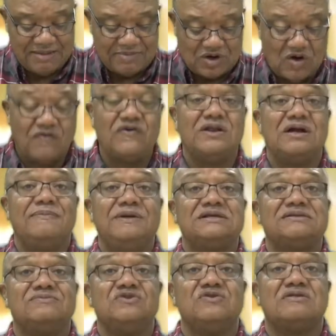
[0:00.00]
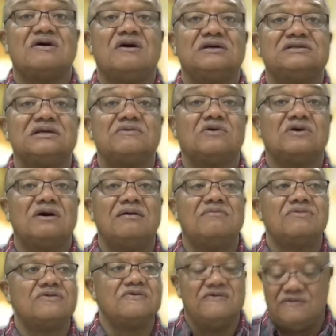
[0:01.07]
but hopefully there'll be some new thoughts that will
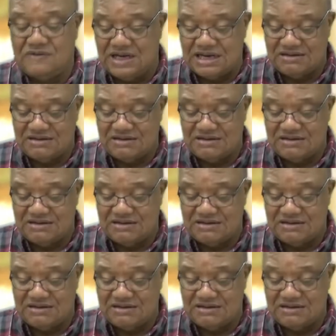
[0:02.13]
come through